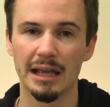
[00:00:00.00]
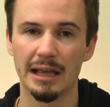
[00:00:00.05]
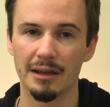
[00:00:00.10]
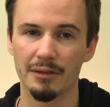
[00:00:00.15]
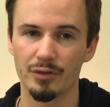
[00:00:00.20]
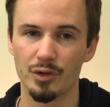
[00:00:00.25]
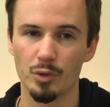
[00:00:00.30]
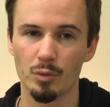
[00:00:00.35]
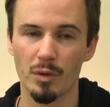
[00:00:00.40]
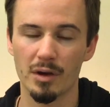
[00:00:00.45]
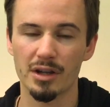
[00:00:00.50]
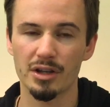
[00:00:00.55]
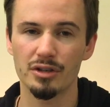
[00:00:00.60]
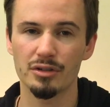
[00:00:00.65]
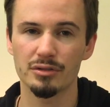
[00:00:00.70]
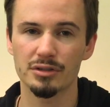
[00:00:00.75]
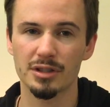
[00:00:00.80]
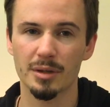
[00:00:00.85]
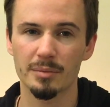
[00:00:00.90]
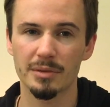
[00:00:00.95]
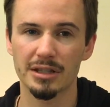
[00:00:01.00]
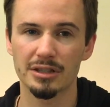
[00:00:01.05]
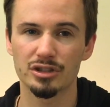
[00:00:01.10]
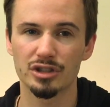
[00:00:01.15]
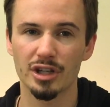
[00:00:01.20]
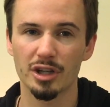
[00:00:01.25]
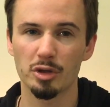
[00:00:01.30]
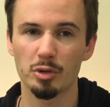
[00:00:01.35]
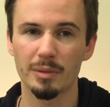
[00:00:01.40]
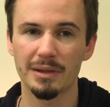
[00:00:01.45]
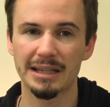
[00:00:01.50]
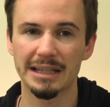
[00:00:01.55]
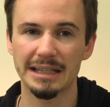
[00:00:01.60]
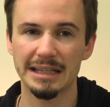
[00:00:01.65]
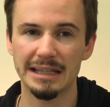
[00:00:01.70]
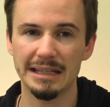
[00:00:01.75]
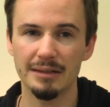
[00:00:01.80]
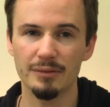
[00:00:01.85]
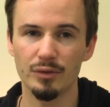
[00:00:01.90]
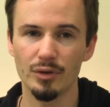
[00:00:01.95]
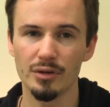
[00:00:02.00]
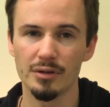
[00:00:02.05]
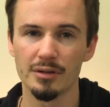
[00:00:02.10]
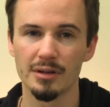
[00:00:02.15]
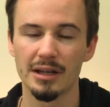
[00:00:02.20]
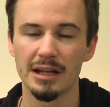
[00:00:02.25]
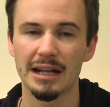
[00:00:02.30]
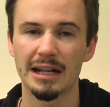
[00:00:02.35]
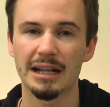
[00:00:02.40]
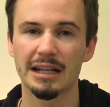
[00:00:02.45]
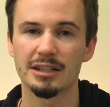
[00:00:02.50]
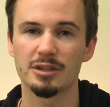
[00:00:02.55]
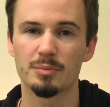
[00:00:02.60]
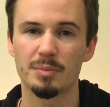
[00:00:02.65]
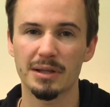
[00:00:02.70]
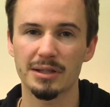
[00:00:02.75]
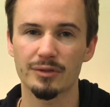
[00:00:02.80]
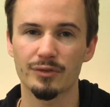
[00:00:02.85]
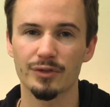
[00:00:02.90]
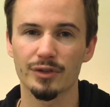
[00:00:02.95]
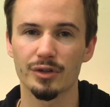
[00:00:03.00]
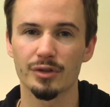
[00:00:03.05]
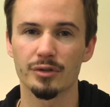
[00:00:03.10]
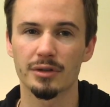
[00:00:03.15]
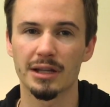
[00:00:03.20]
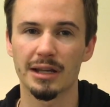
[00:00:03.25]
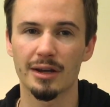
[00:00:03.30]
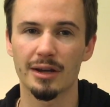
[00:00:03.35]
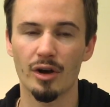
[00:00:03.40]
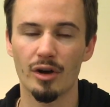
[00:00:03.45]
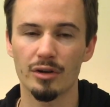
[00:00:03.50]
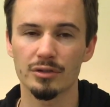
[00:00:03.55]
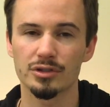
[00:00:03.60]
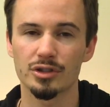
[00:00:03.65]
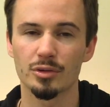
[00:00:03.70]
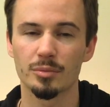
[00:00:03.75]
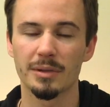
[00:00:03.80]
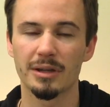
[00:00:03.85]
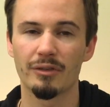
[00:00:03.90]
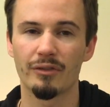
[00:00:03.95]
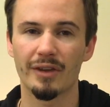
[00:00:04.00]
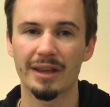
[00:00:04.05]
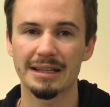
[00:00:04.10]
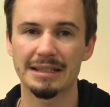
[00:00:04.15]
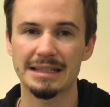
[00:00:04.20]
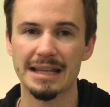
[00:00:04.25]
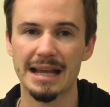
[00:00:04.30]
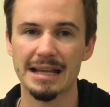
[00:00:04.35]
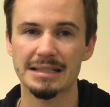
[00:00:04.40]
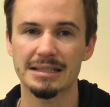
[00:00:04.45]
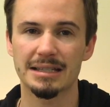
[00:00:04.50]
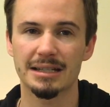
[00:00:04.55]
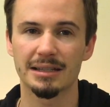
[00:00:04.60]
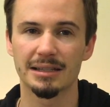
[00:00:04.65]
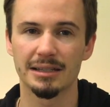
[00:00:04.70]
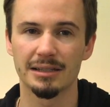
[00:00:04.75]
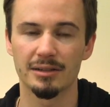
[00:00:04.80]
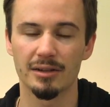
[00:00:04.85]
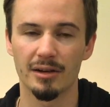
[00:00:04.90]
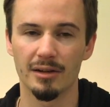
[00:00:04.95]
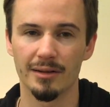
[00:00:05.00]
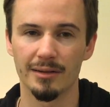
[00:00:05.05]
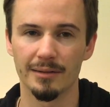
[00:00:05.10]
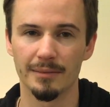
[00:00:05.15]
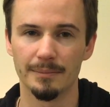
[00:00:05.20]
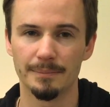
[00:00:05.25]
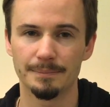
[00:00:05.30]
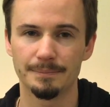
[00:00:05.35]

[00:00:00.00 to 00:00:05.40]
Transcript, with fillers: If you want to do something genuinely evil, it is best for you that it also be fantastically dull.